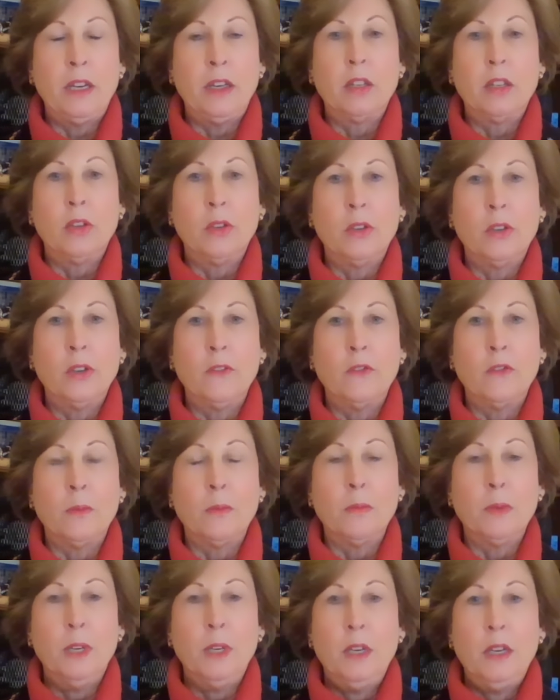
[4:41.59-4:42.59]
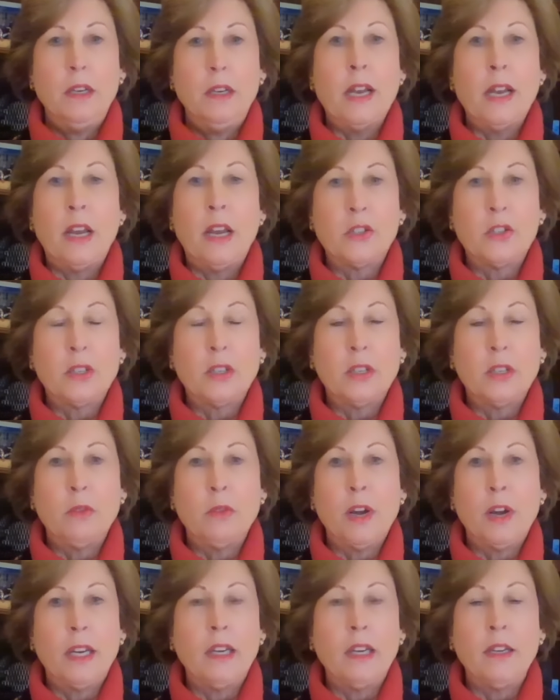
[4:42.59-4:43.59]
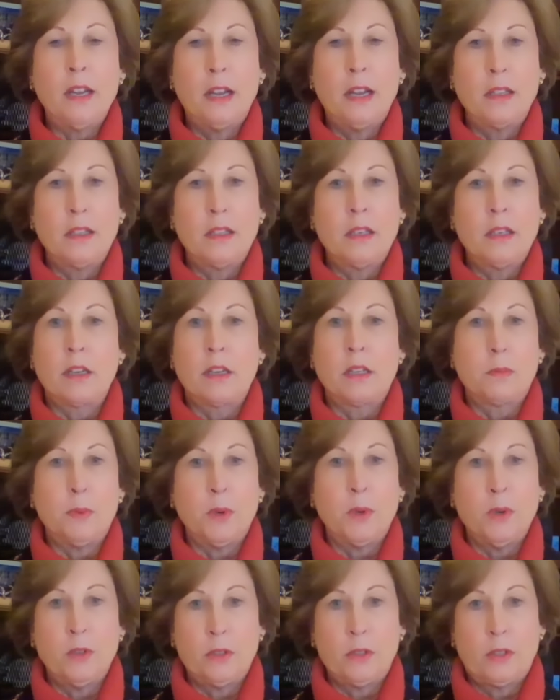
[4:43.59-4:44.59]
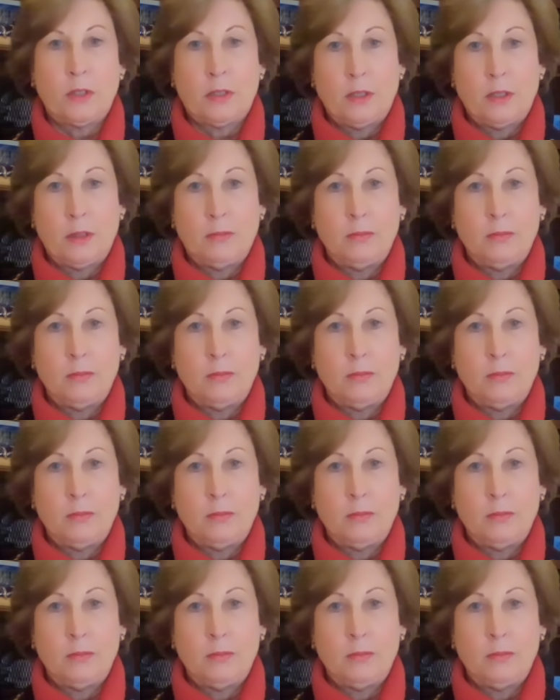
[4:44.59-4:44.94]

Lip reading: including from nationally recognized experts.